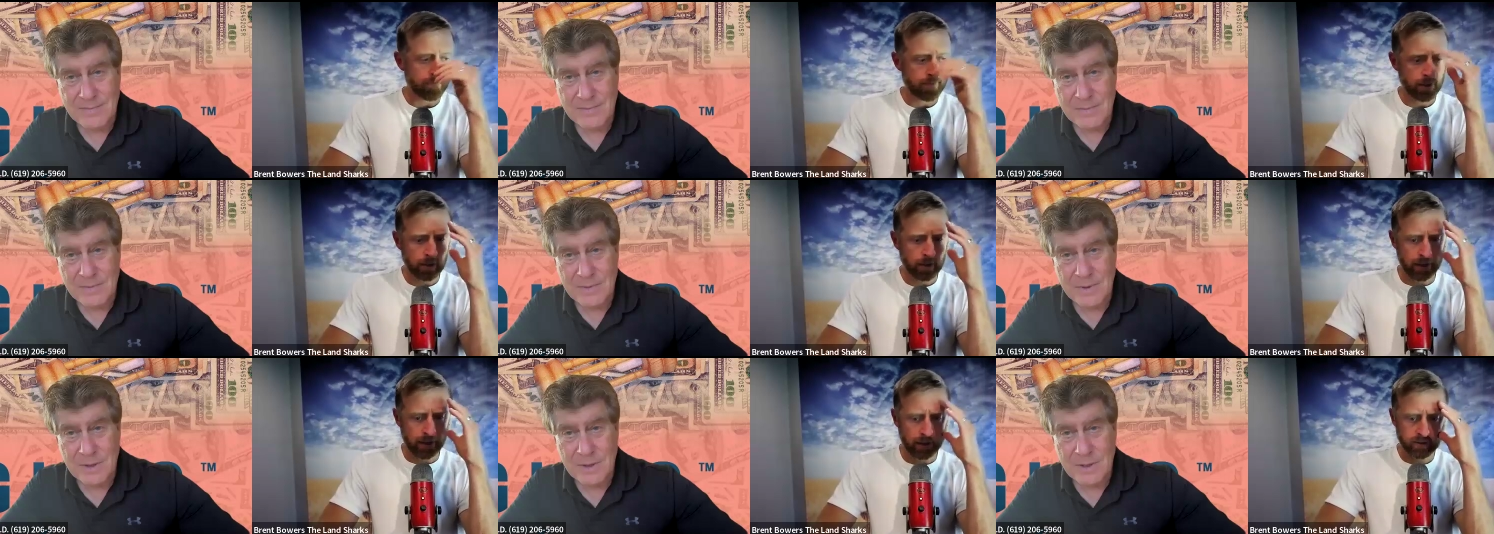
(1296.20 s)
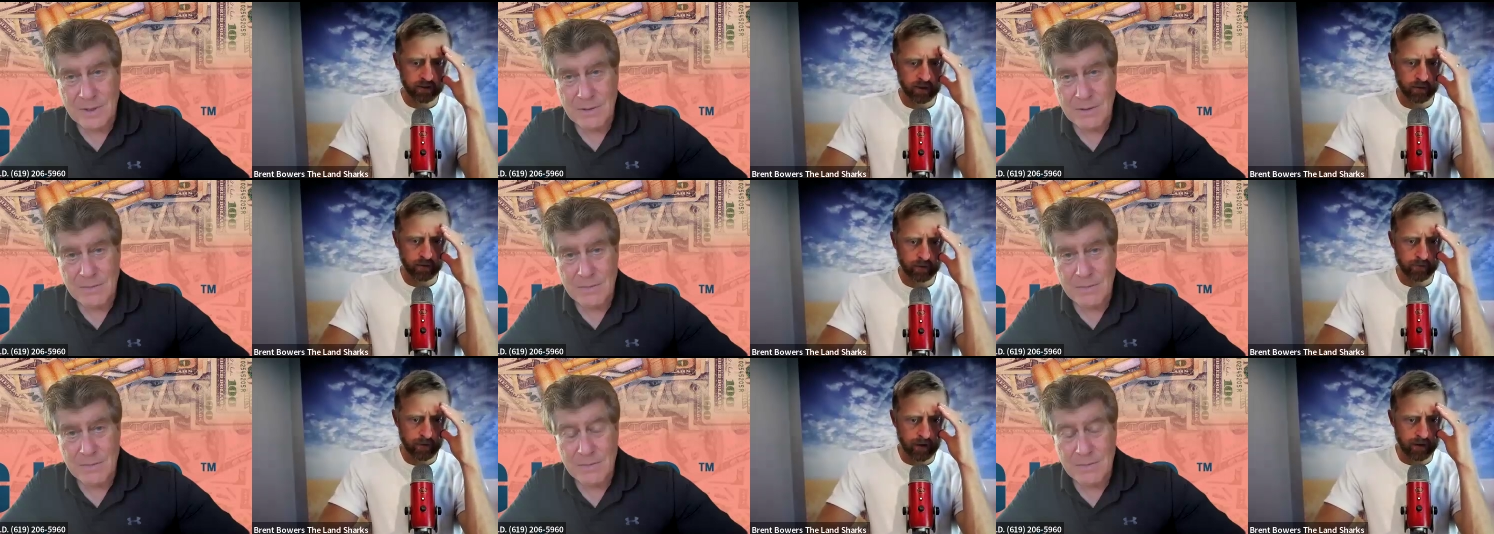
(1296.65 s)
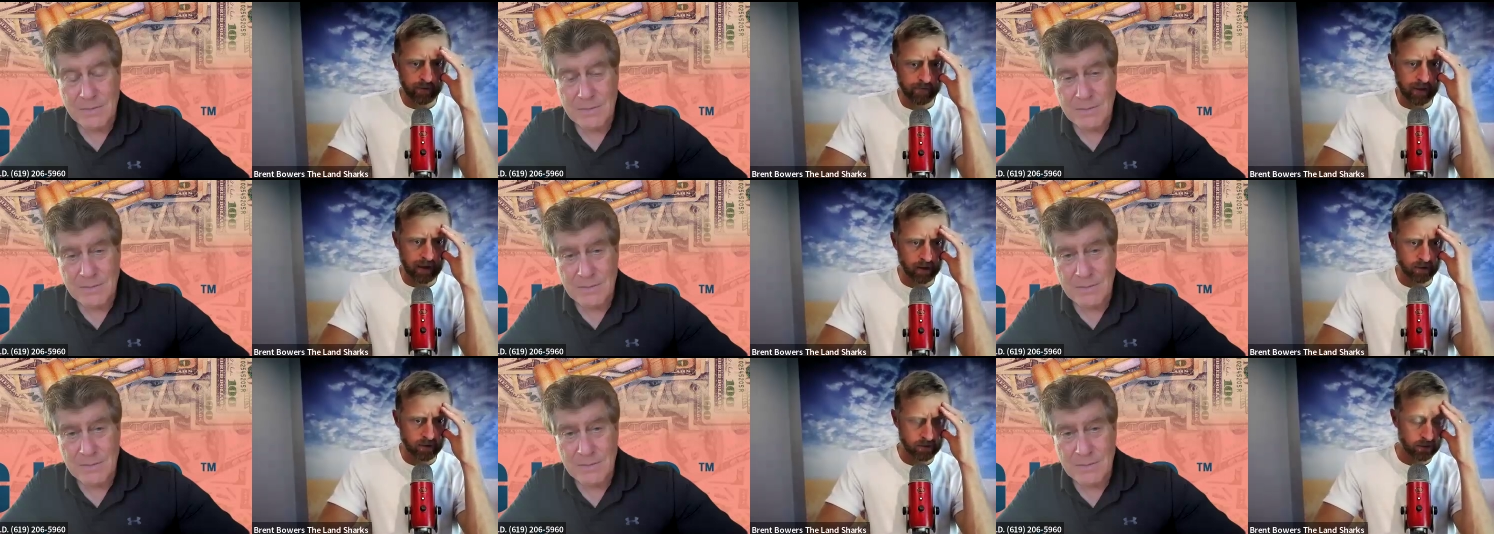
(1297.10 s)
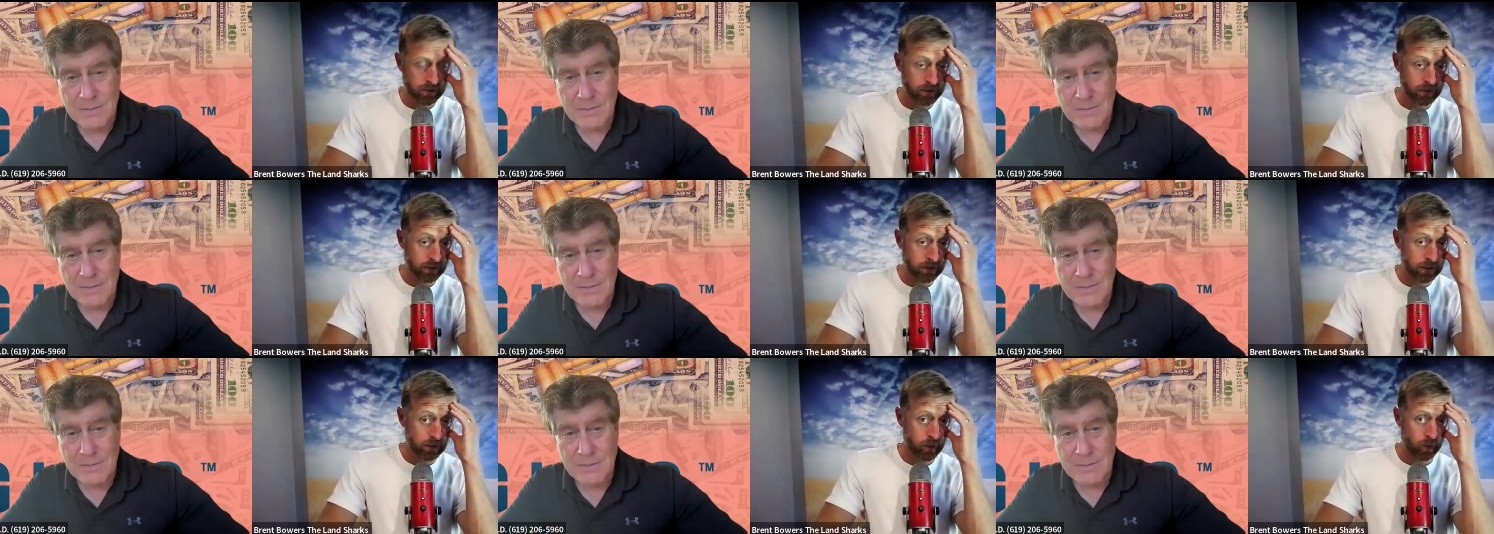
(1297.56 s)
Speaker 1: feel like $75,000 could
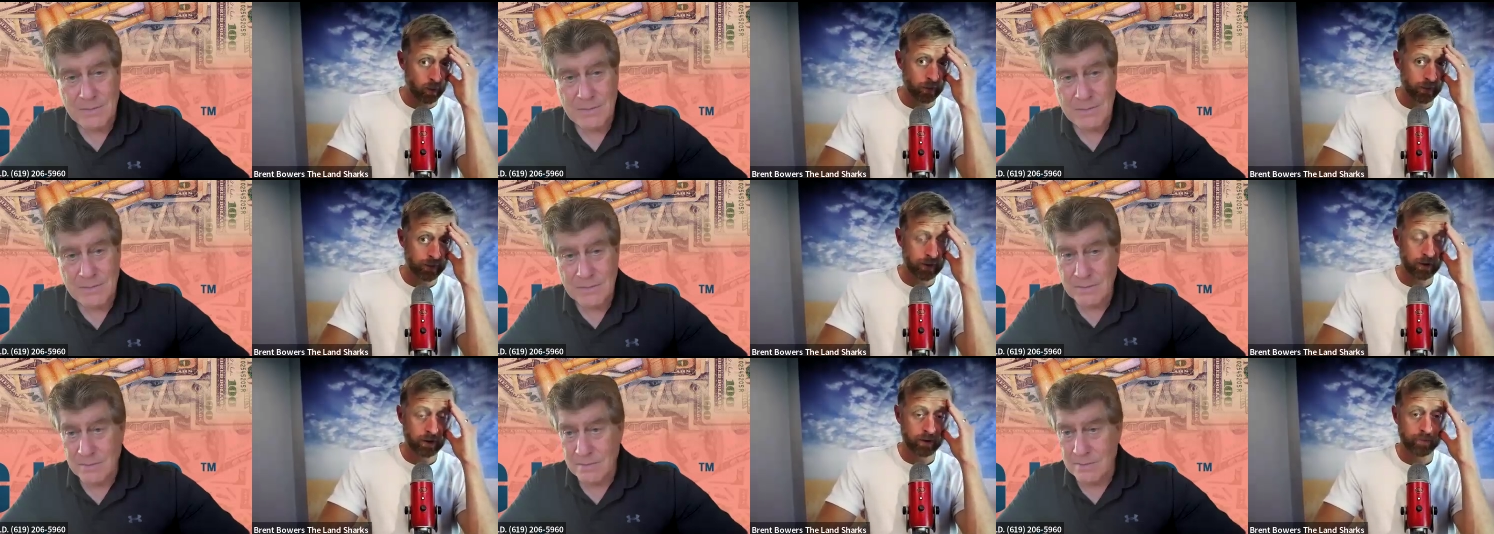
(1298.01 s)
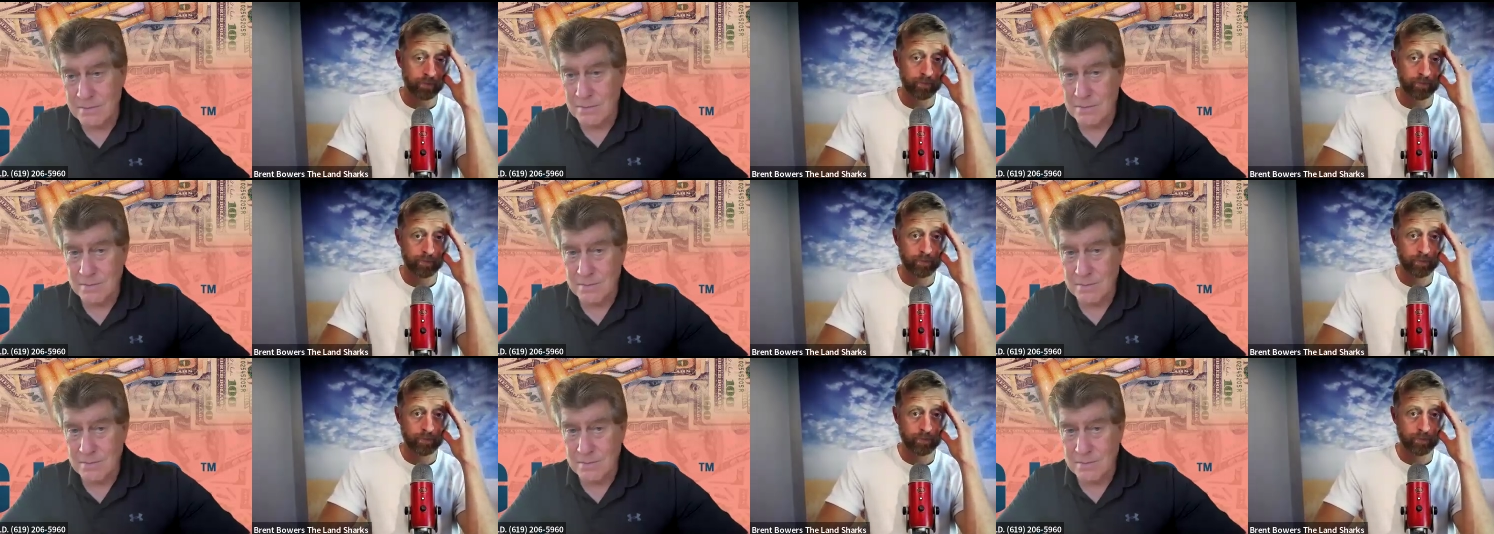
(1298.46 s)
do it with her.